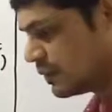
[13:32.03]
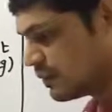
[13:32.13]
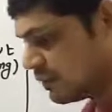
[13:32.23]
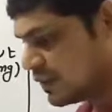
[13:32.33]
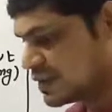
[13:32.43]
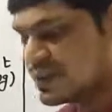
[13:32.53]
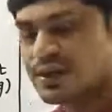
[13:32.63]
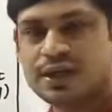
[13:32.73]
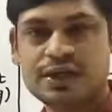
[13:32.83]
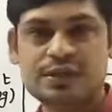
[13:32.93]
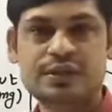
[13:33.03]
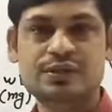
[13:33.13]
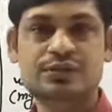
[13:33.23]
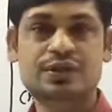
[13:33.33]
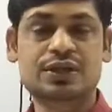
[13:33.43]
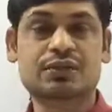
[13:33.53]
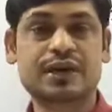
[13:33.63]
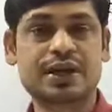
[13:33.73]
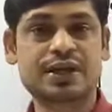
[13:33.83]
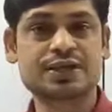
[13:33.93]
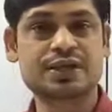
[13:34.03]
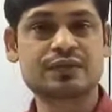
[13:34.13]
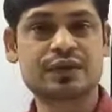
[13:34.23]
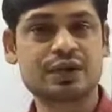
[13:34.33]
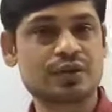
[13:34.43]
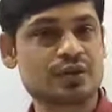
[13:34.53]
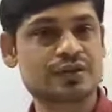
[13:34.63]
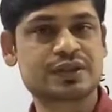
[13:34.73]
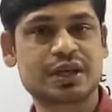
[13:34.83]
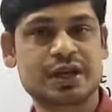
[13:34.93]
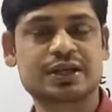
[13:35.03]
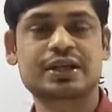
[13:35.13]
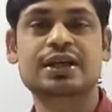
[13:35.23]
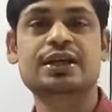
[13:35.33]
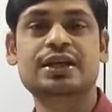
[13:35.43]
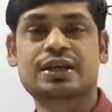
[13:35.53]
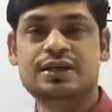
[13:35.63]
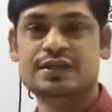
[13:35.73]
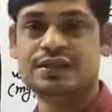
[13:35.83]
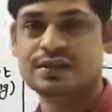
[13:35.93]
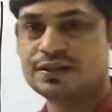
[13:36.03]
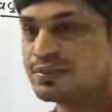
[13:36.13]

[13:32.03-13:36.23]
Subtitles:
which is an water of hydration, will lost at 100 degrees Celsius